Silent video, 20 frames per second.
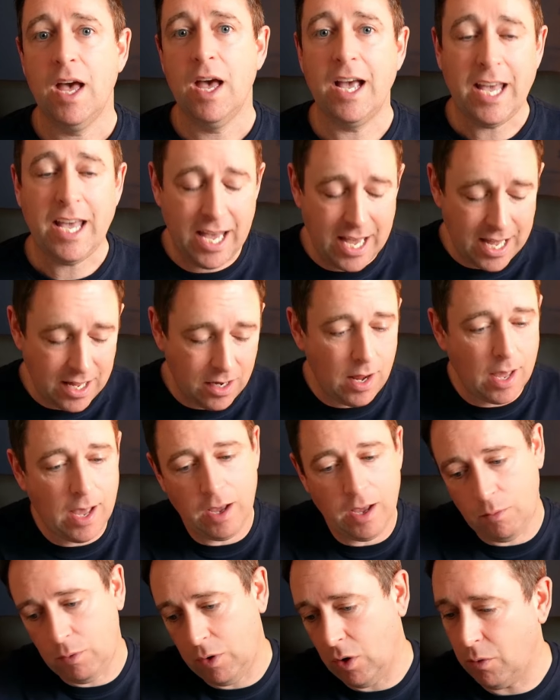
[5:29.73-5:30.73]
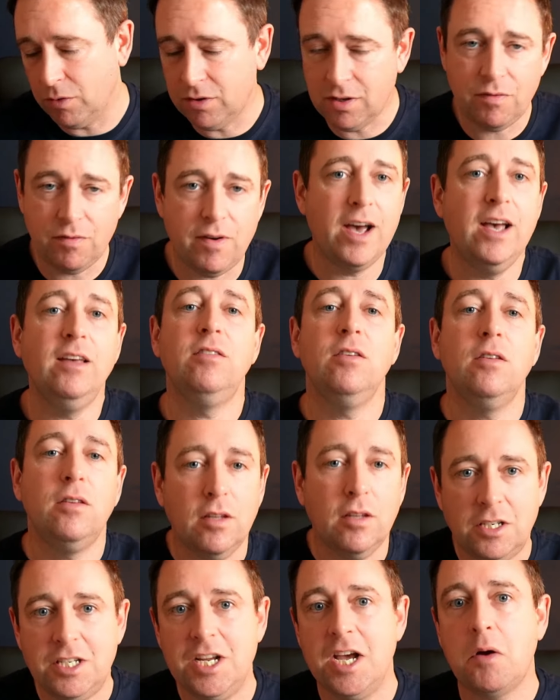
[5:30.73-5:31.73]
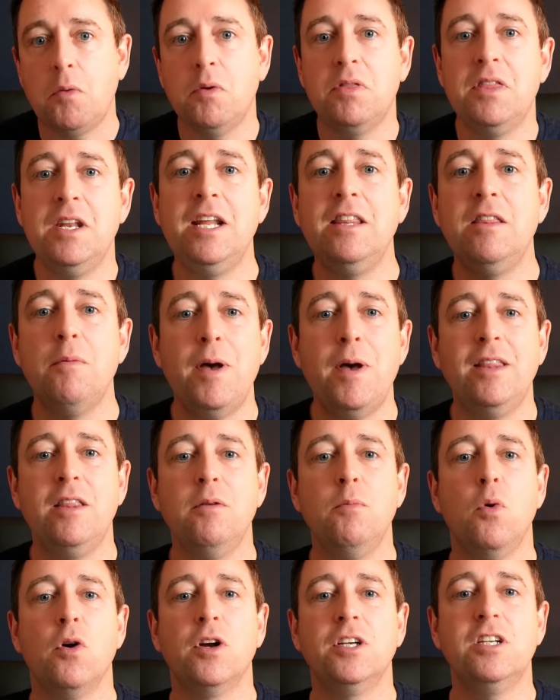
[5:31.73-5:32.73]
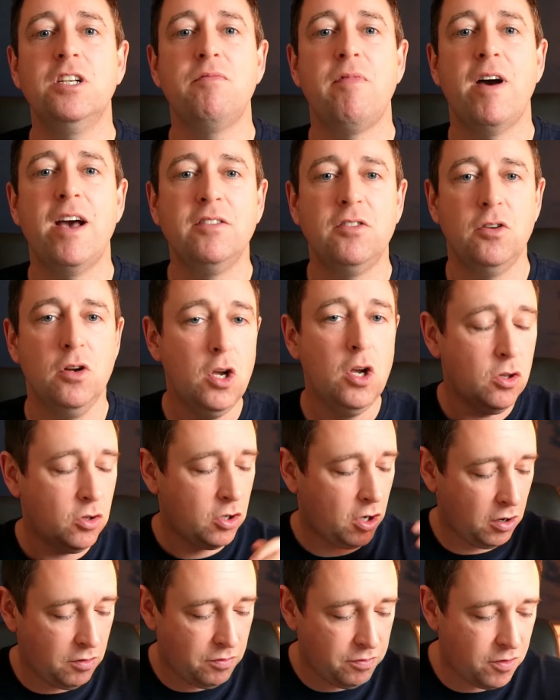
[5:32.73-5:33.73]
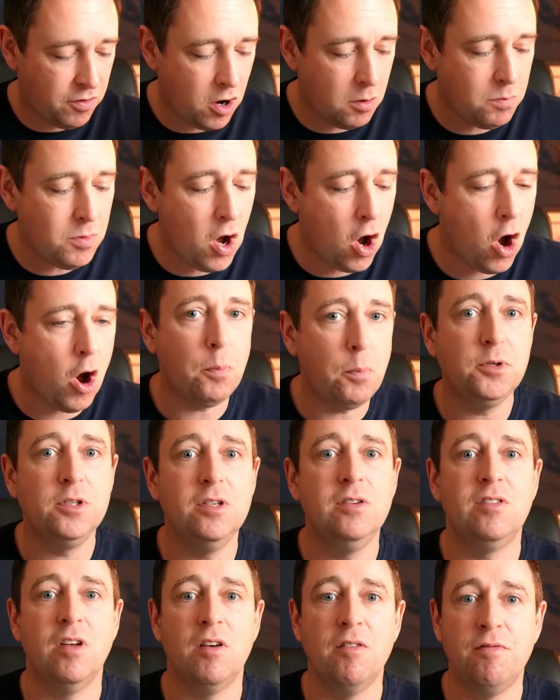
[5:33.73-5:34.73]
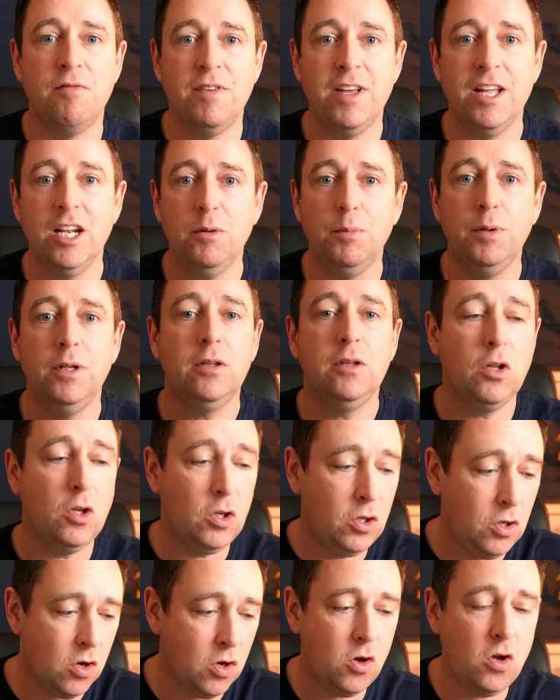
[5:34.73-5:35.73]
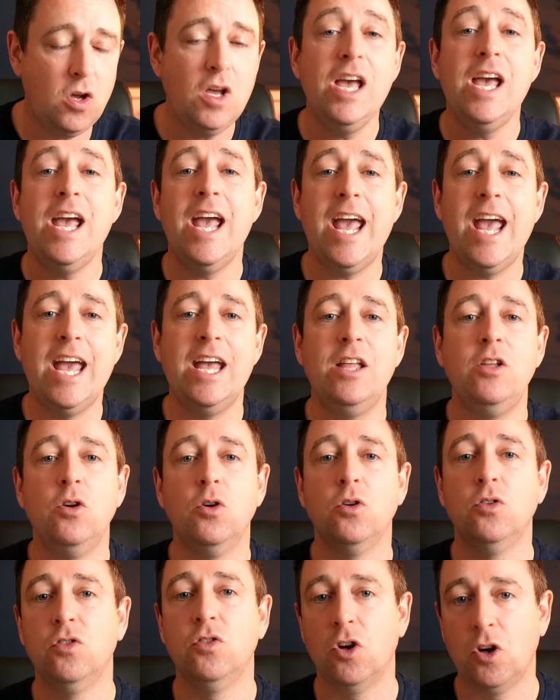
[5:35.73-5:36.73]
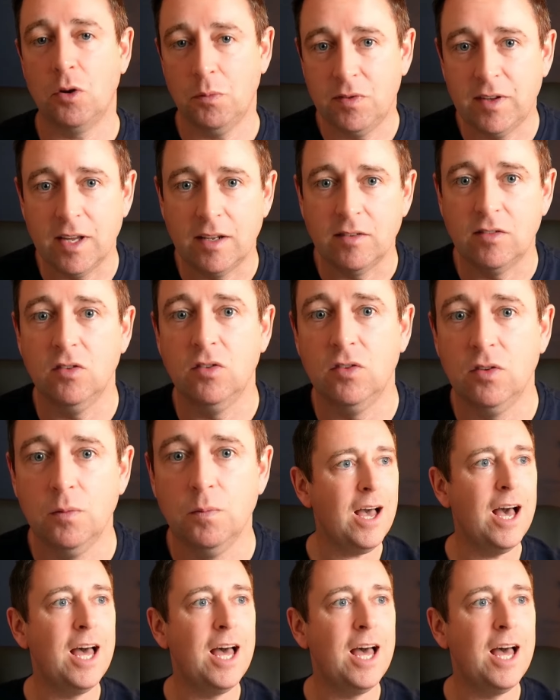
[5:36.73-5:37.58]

Again, I would always advise you to check with an independent mortgage advisor to confirm the options available to you in your circumstances.